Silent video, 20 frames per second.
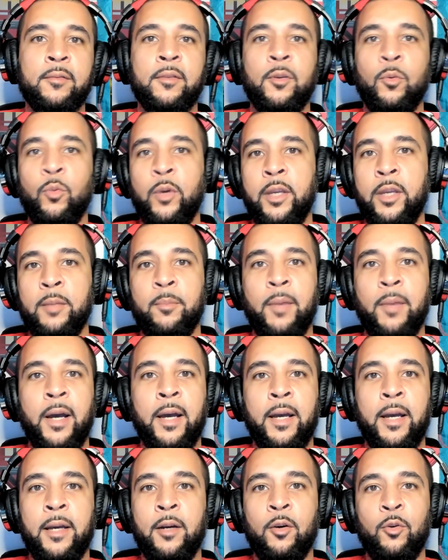the win
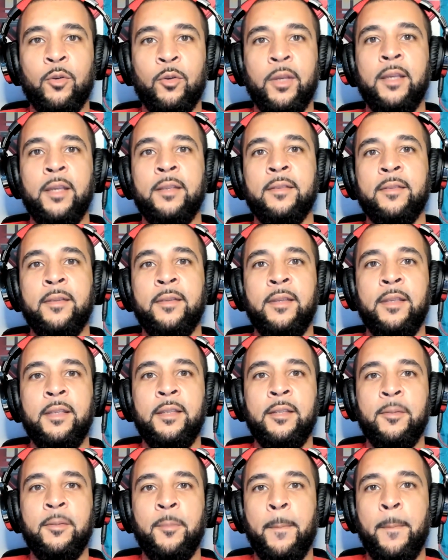by
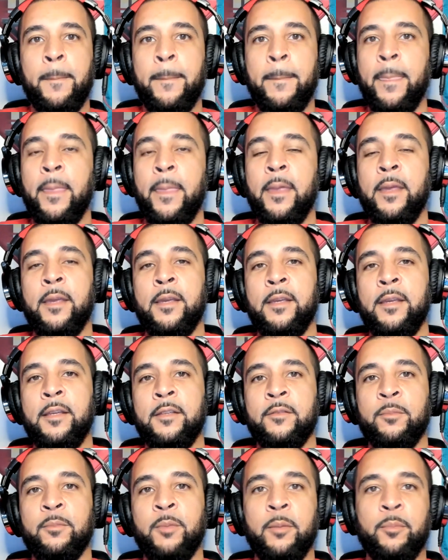OKC
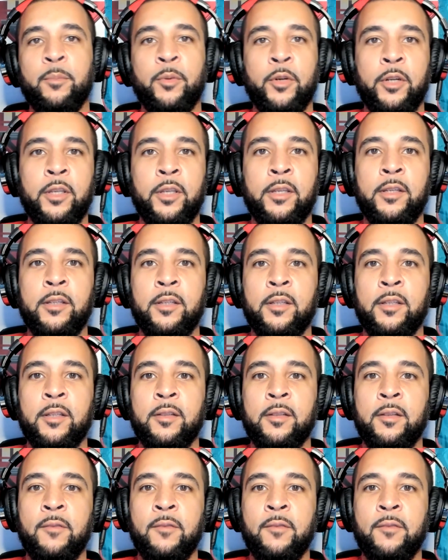has been pretty good.